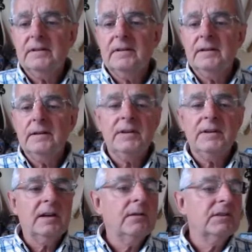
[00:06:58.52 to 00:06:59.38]
Here we
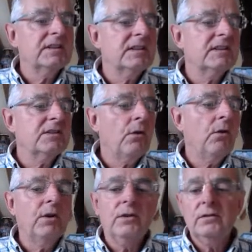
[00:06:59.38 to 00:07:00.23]
go. This is
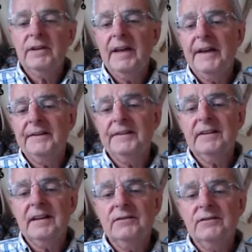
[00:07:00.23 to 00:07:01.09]
oil.
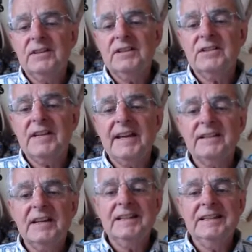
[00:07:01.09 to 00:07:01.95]
Now this has had
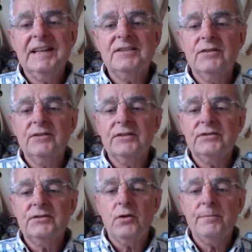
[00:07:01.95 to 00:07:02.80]
yet another
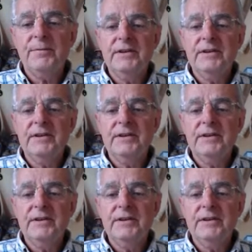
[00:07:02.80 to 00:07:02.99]
drop,